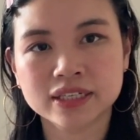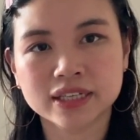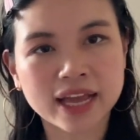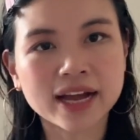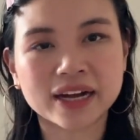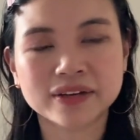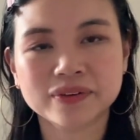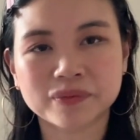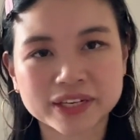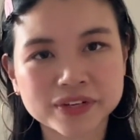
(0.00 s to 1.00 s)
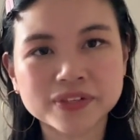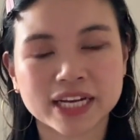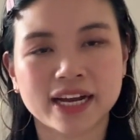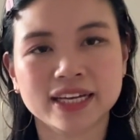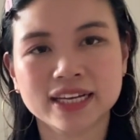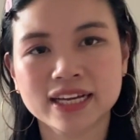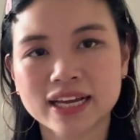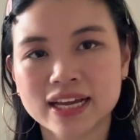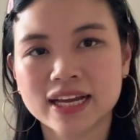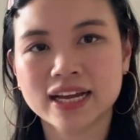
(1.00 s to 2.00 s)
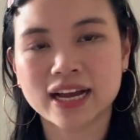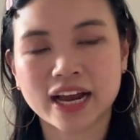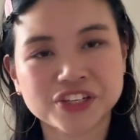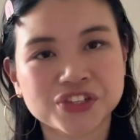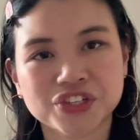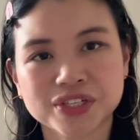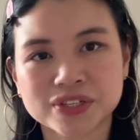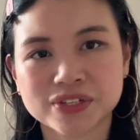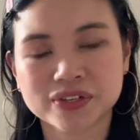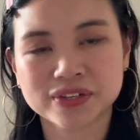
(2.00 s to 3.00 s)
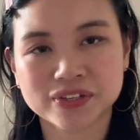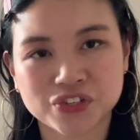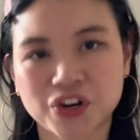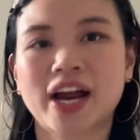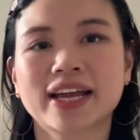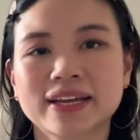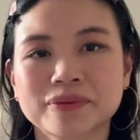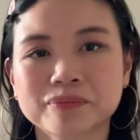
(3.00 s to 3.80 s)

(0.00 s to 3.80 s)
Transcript: yeah, why don't I? I should just try.